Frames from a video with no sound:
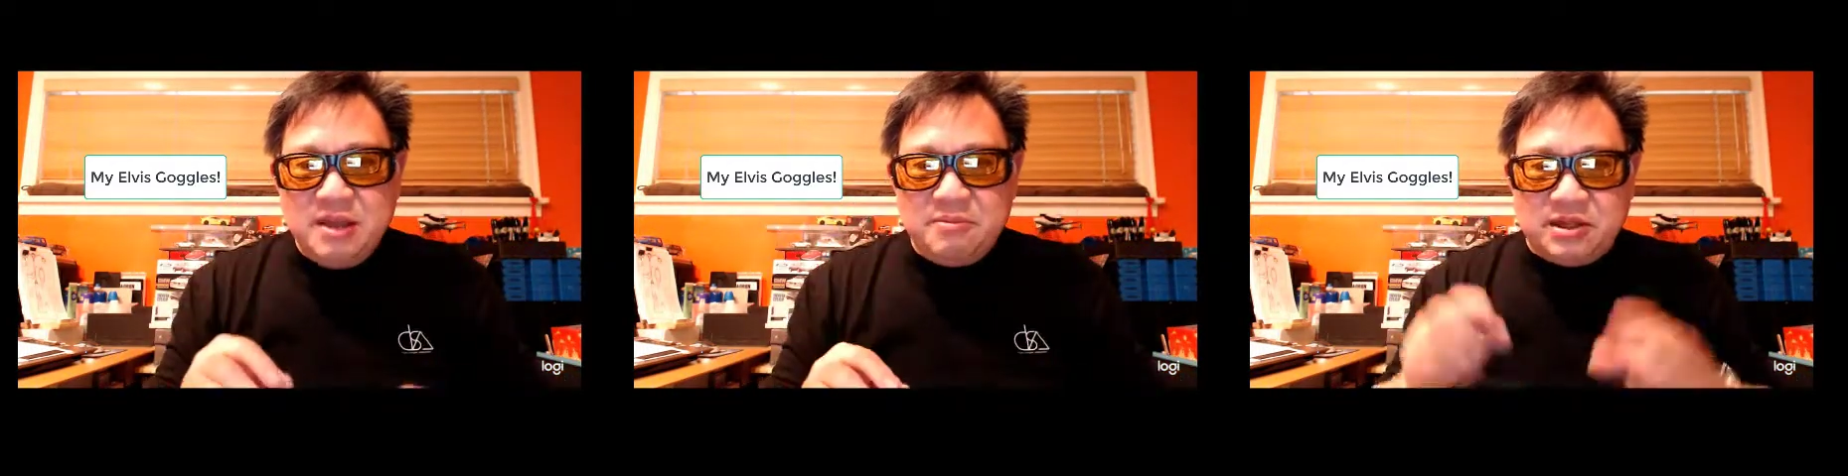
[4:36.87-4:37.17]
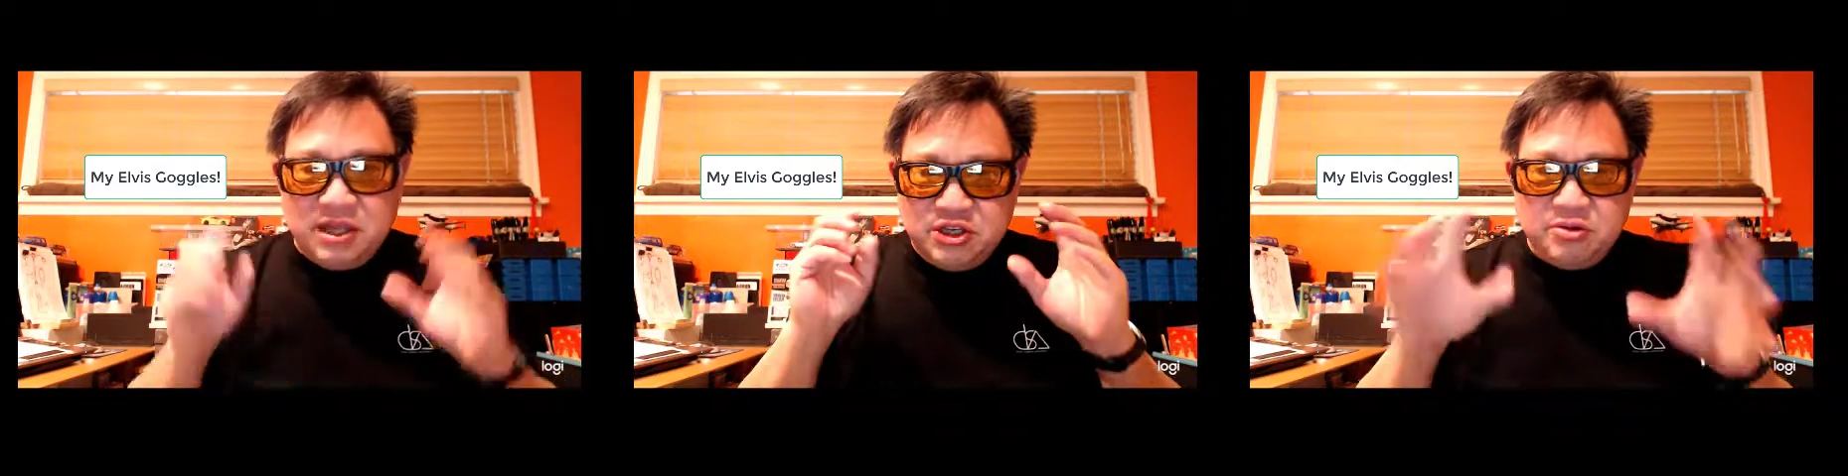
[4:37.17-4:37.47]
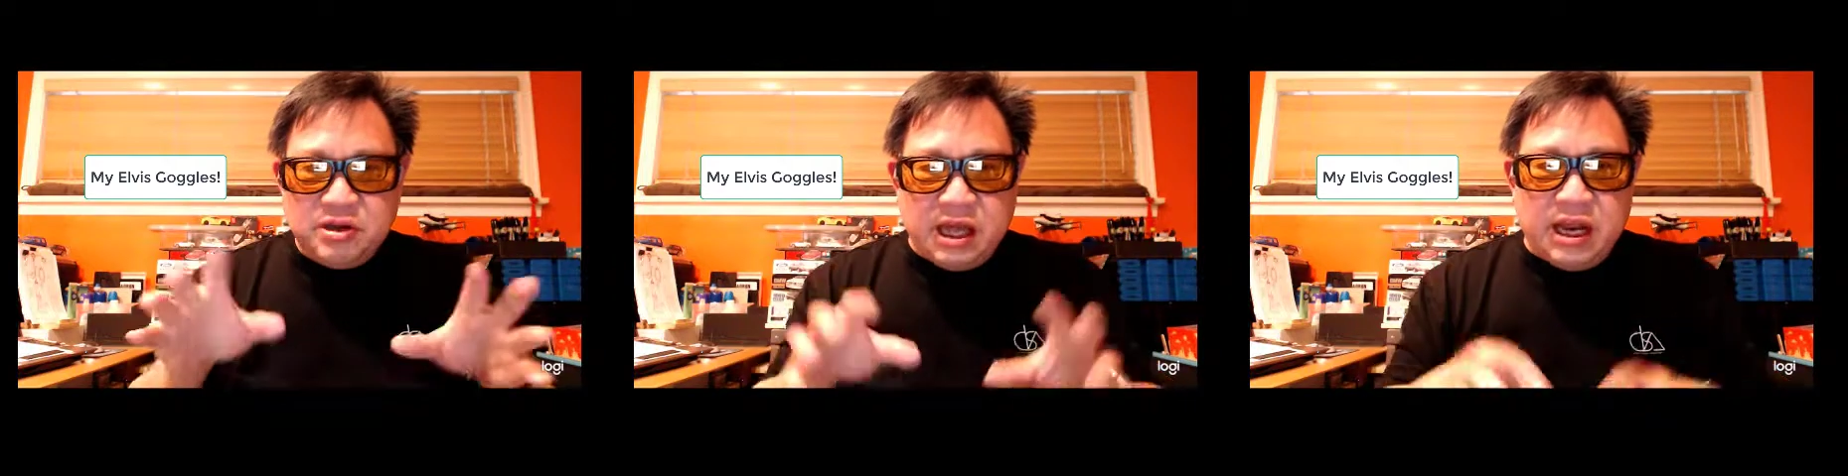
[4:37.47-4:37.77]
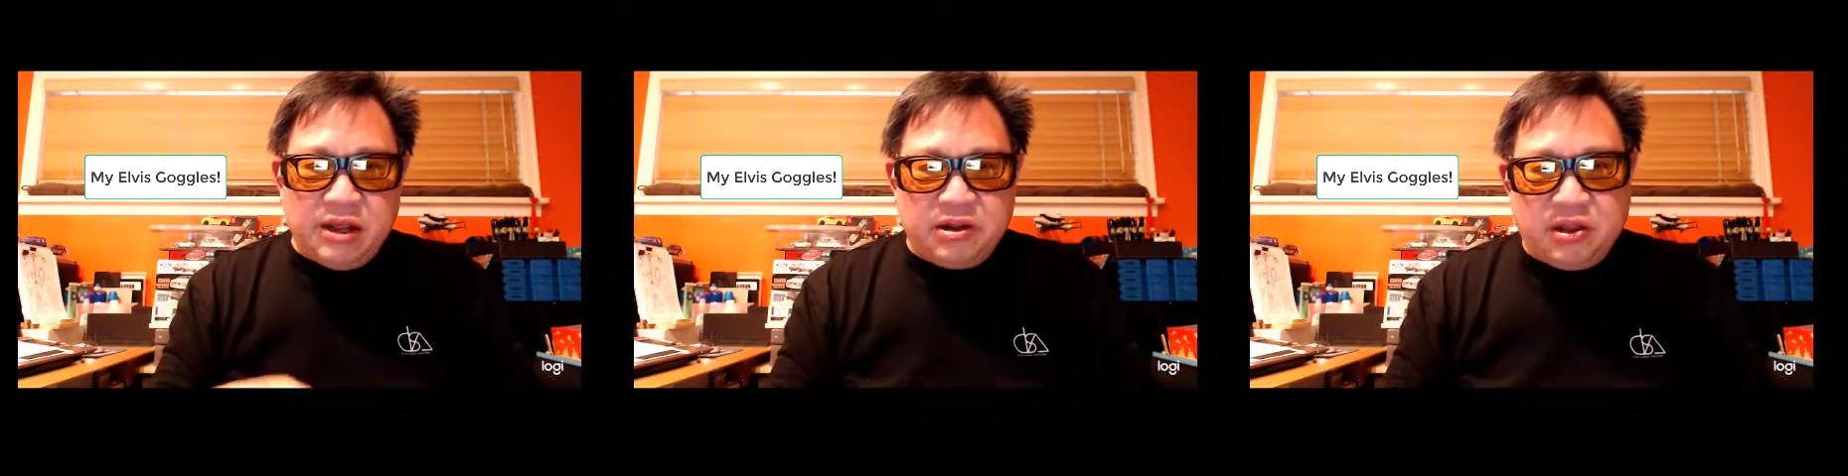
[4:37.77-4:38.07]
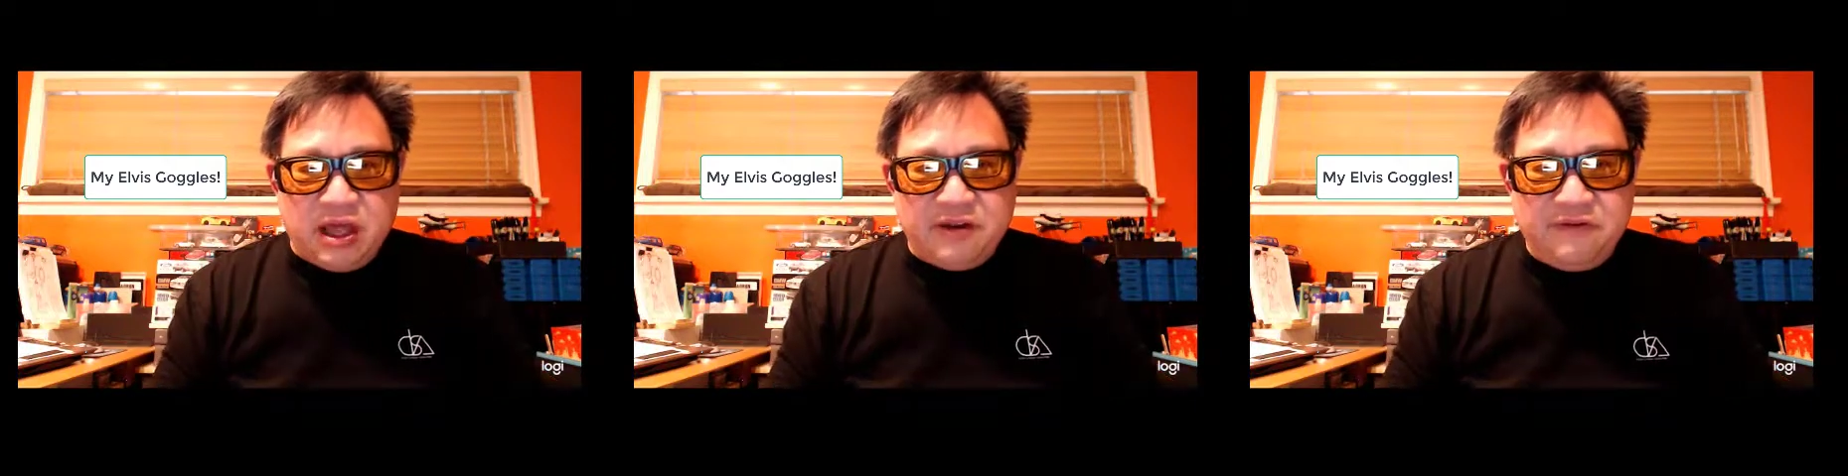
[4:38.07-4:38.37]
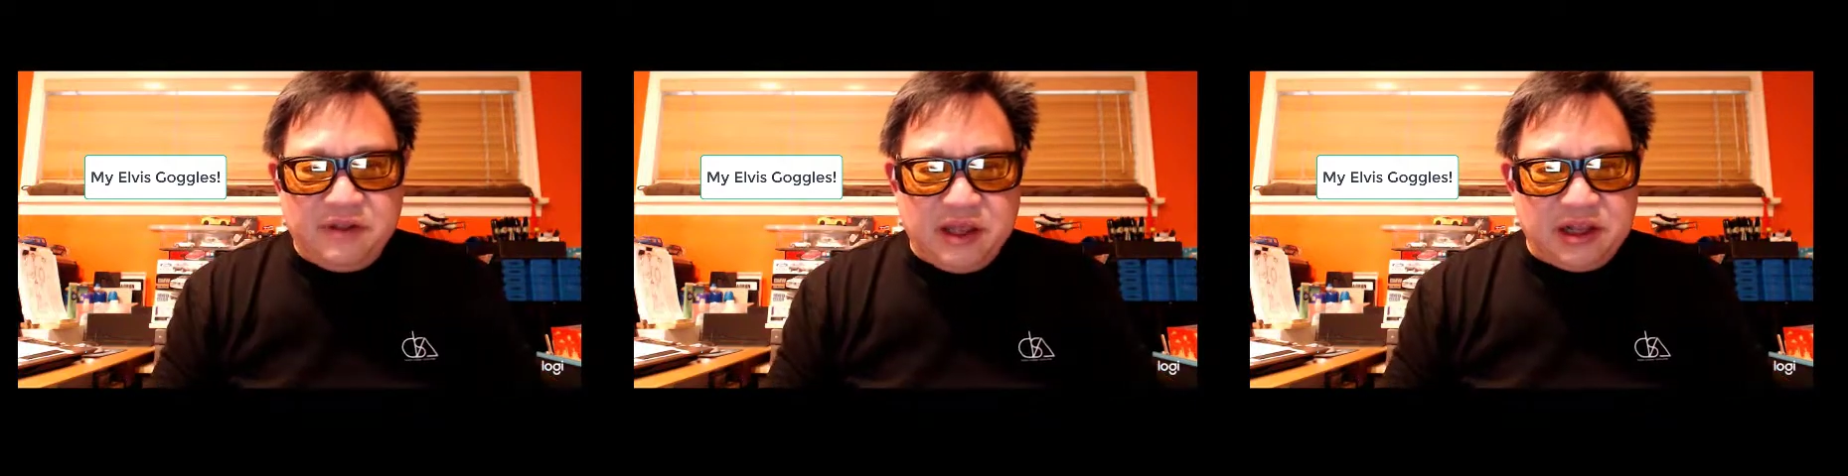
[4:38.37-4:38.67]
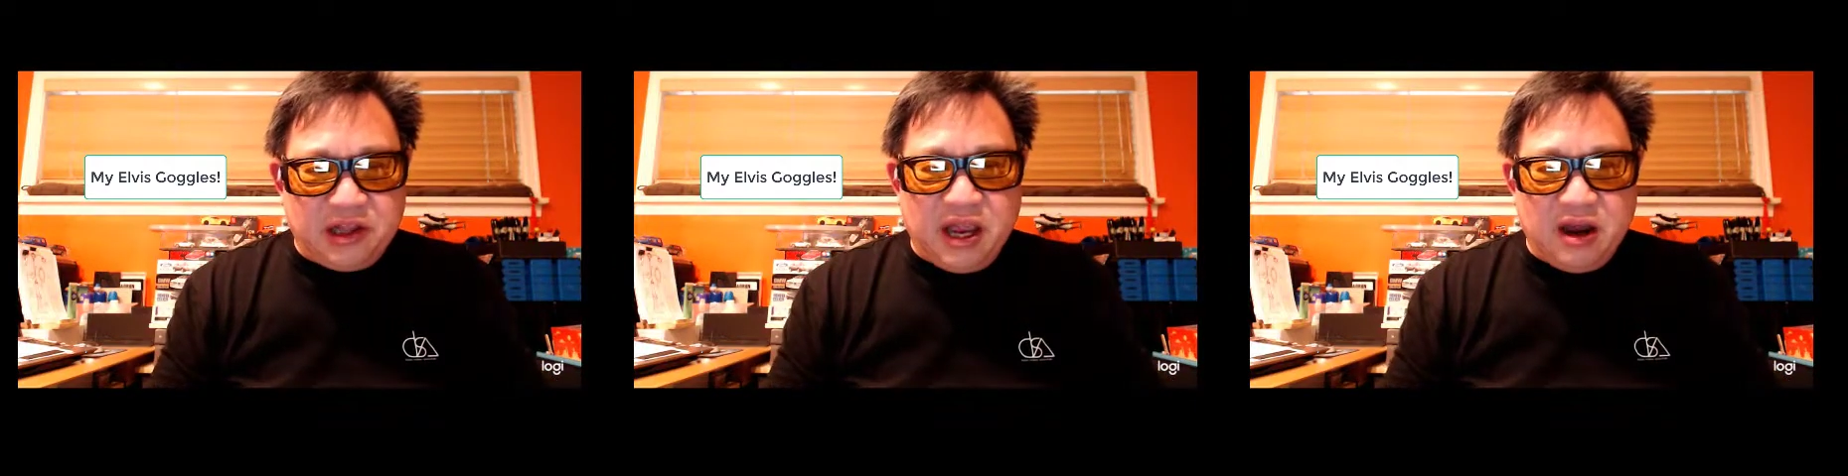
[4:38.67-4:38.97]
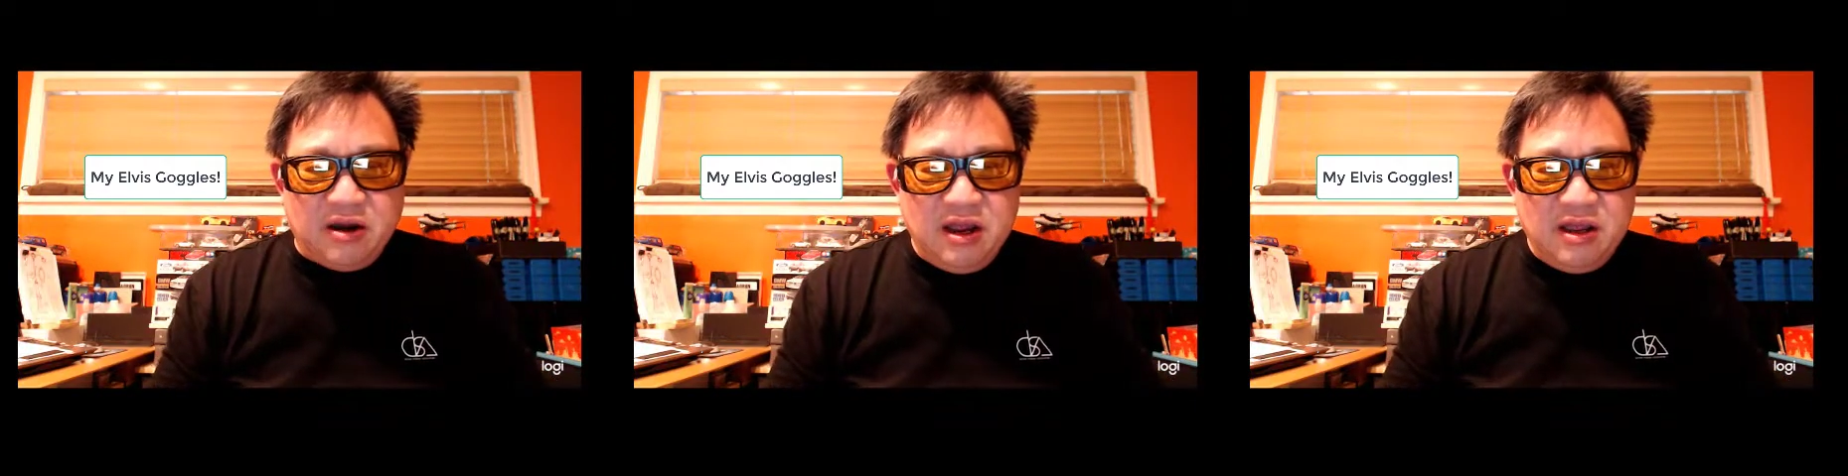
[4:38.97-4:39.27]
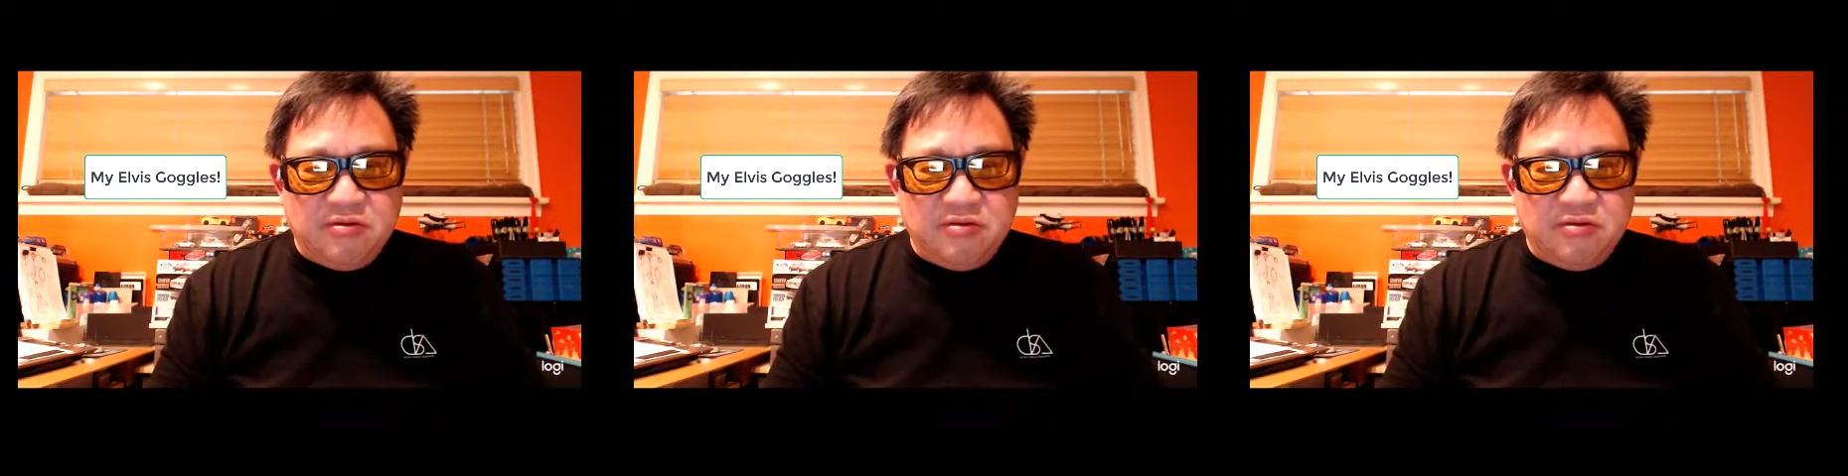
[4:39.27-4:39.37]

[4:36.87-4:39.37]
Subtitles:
but they do cut out a lot of the glare